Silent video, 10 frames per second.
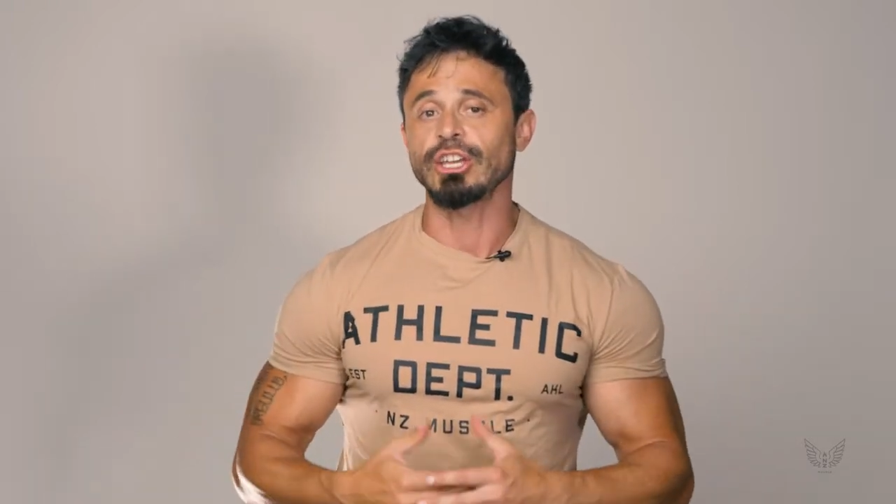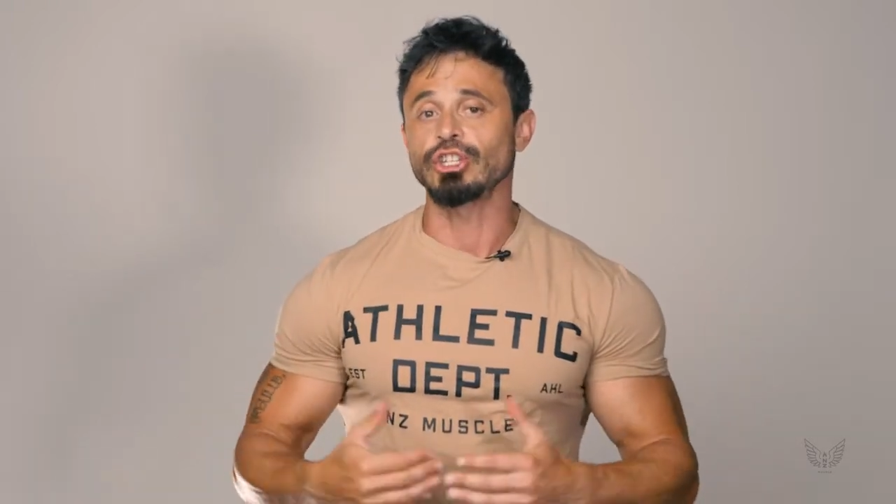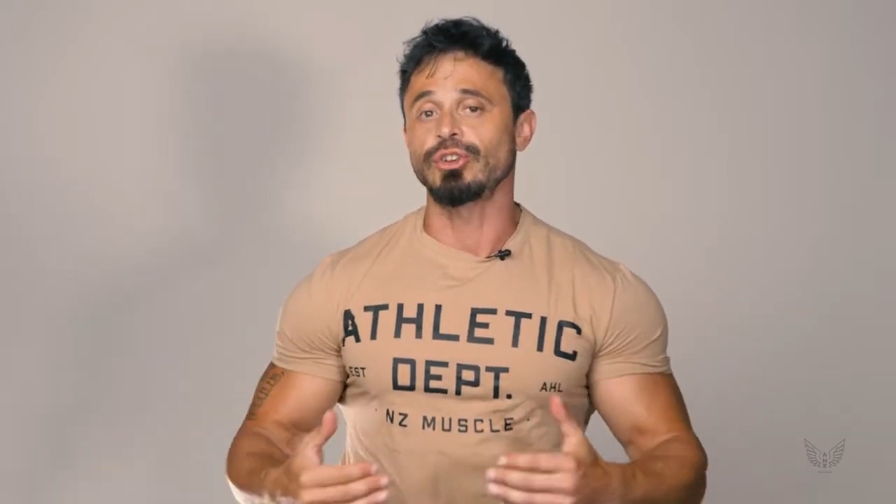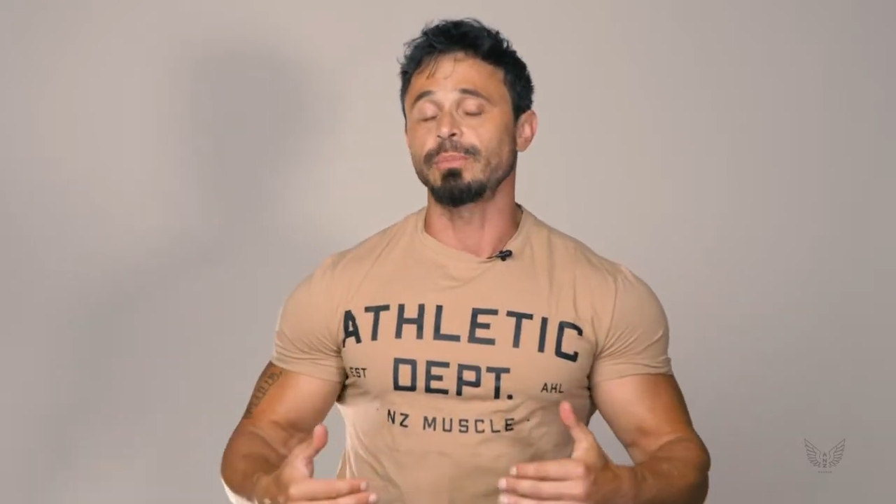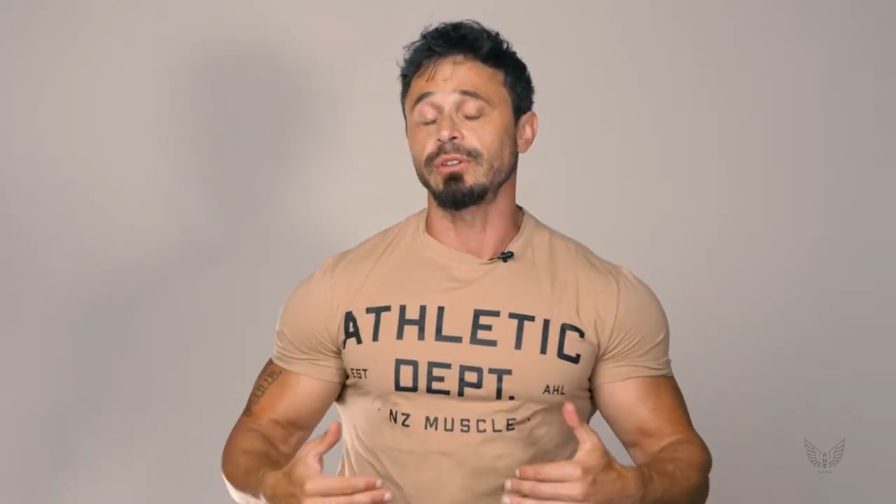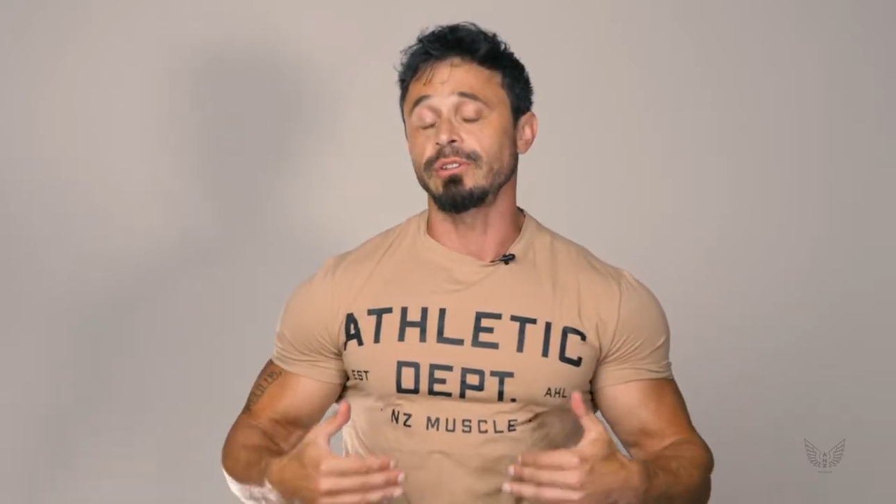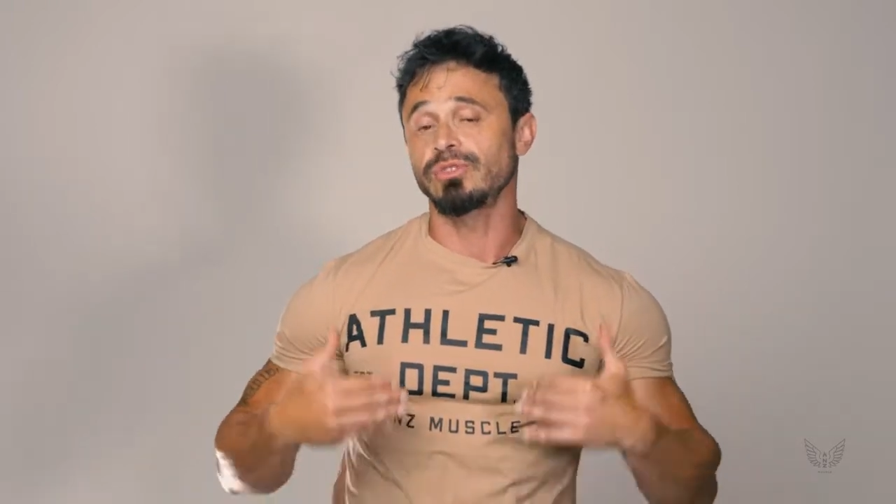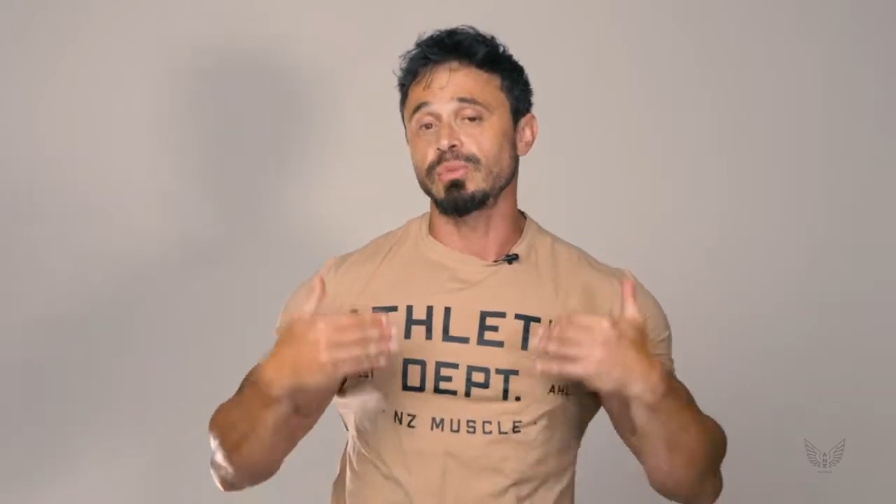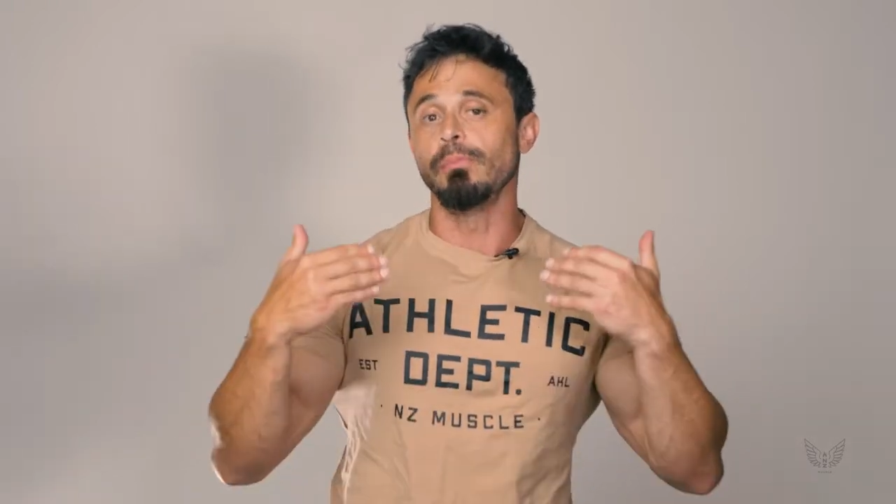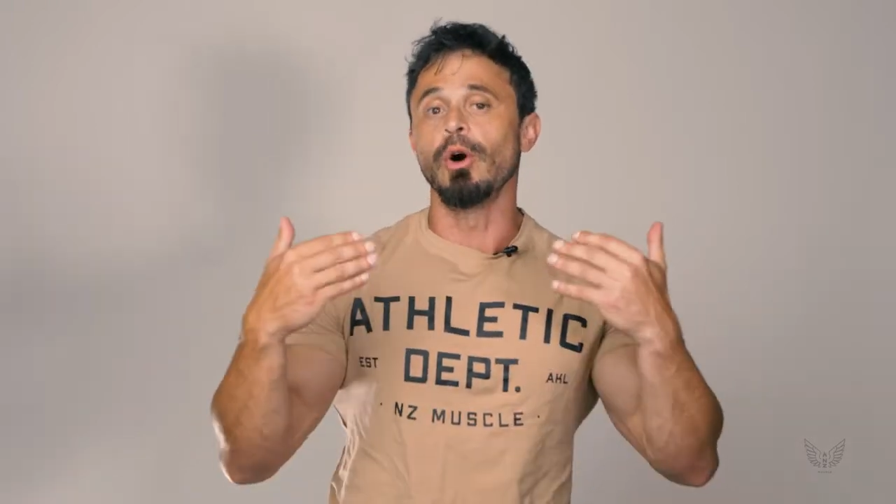
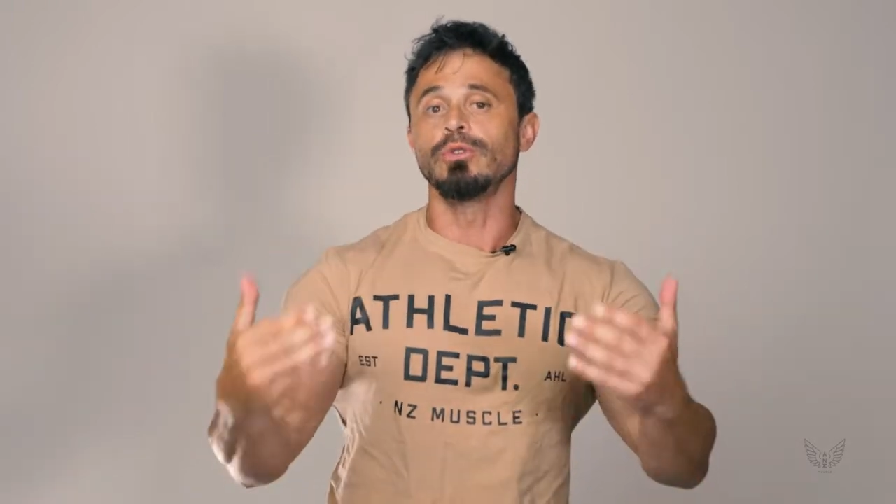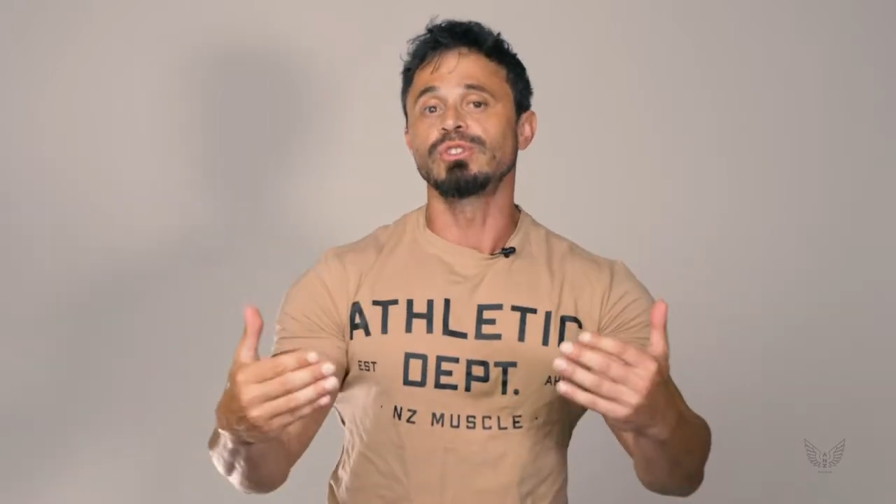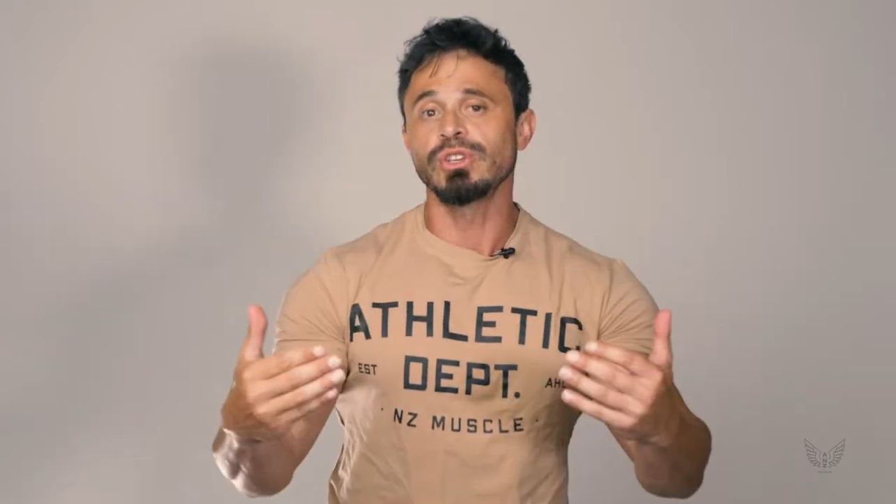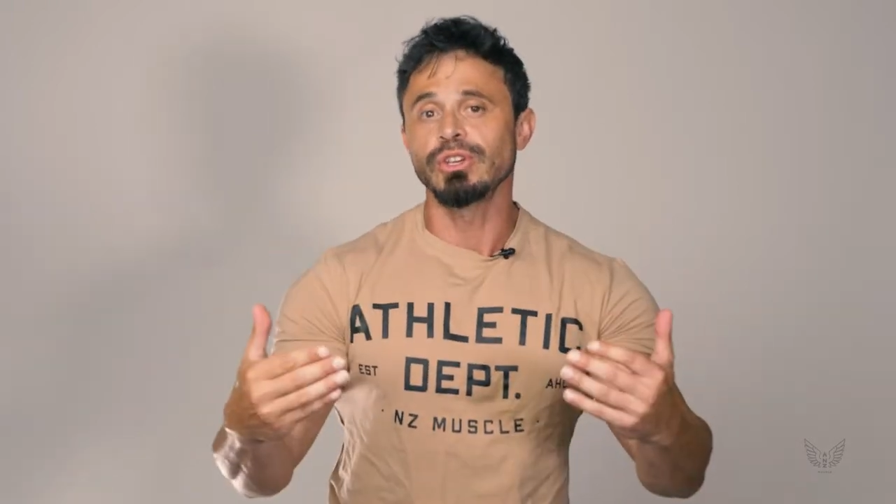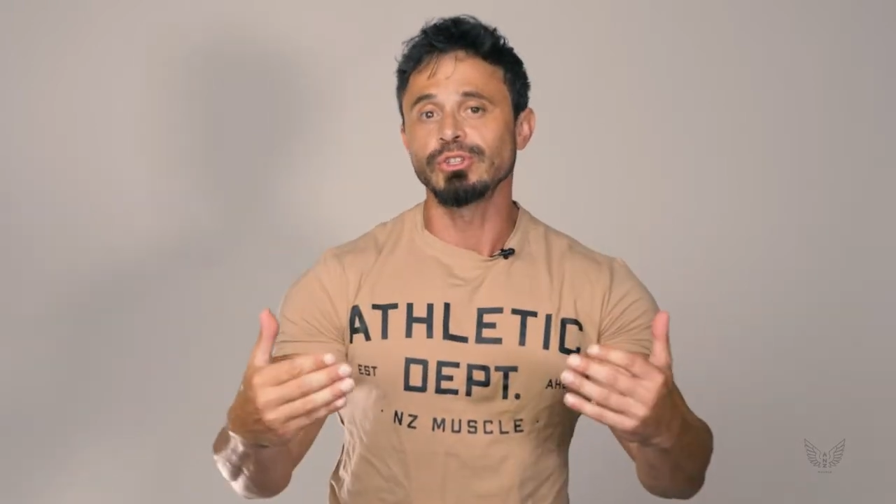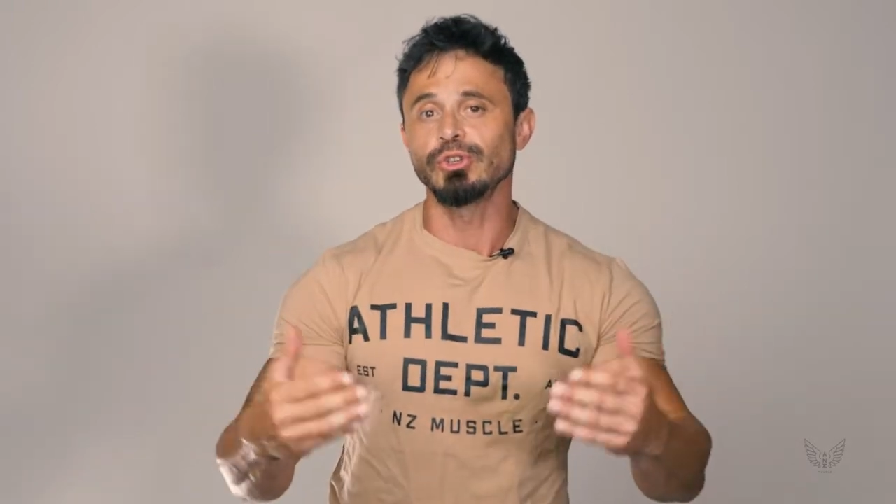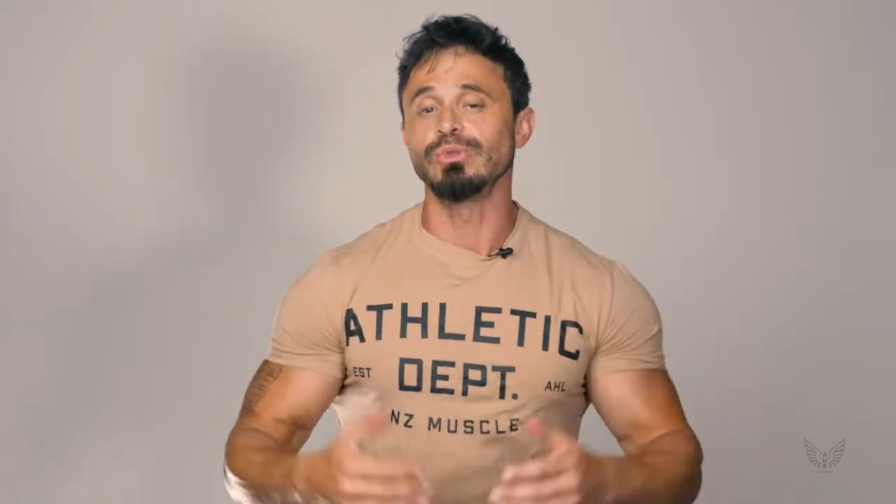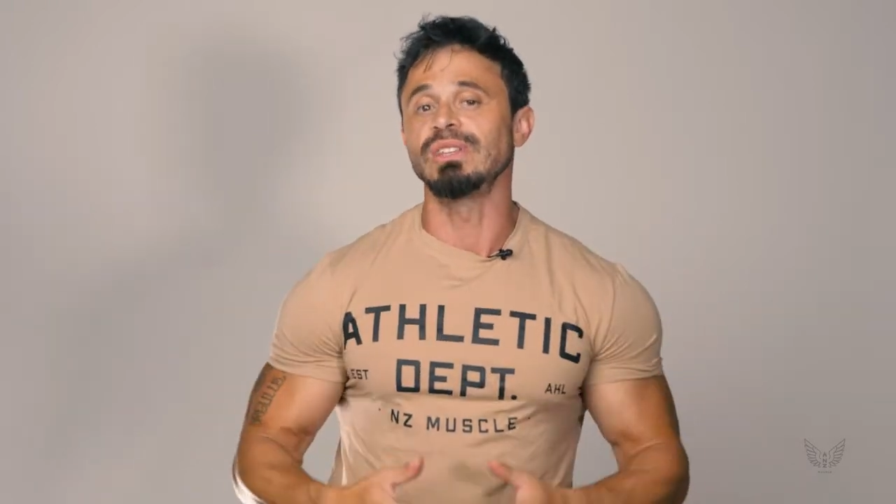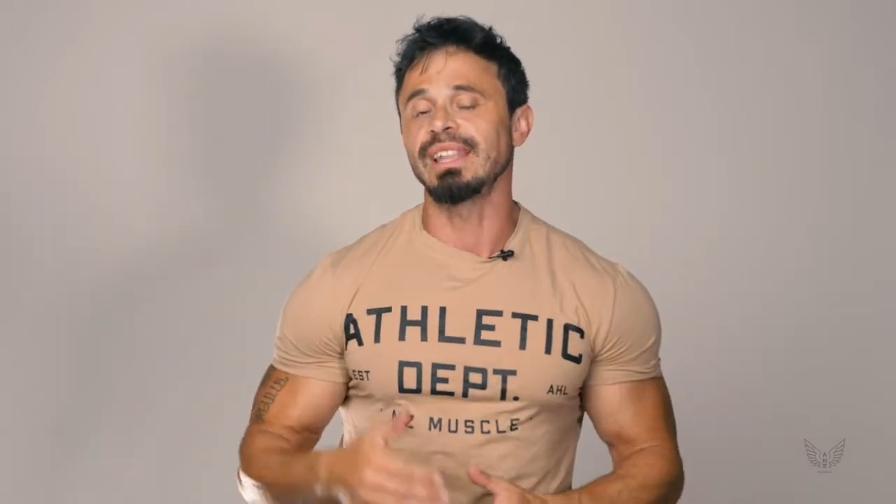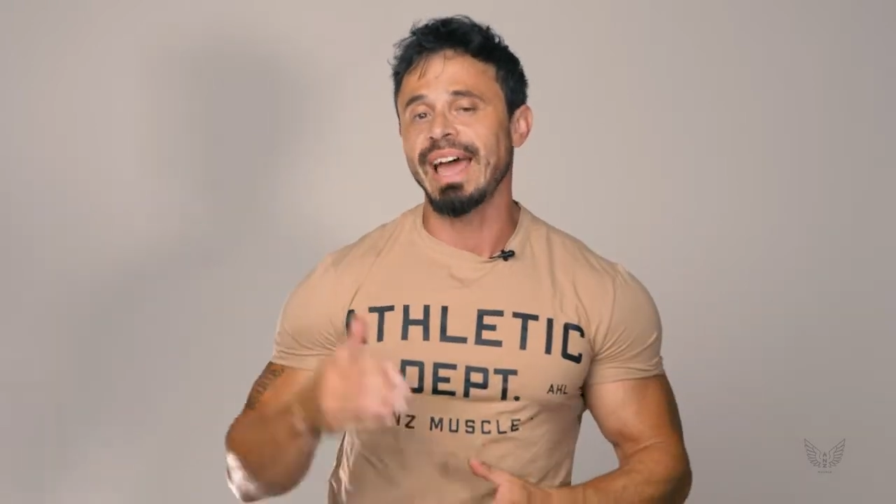contributes most to
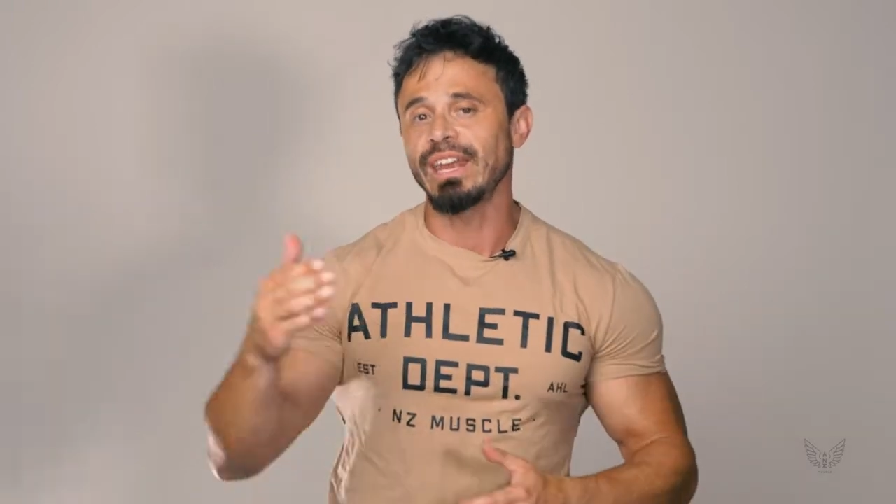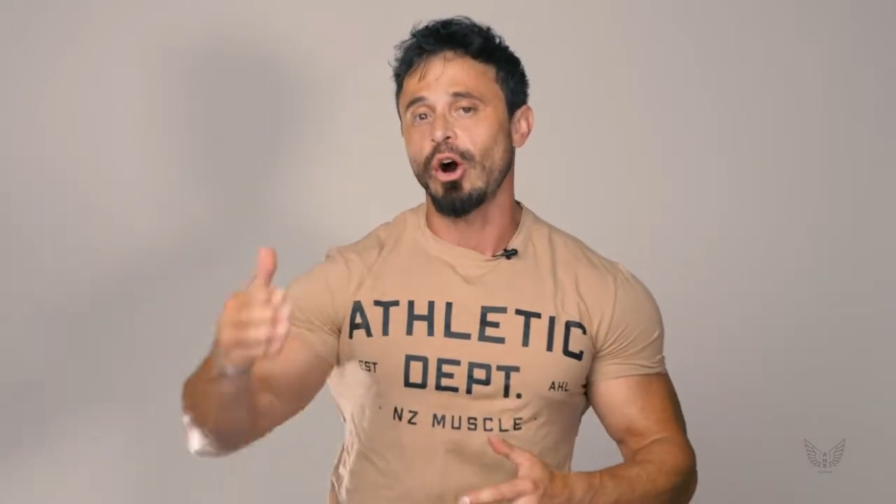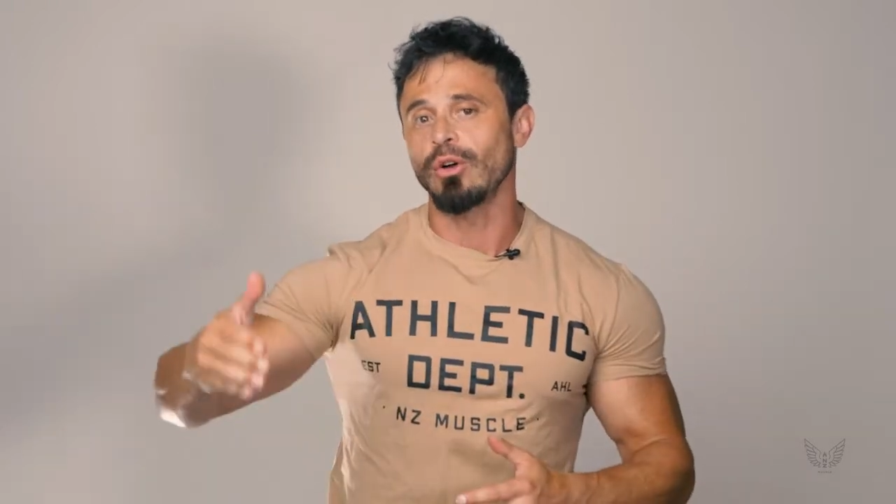delayed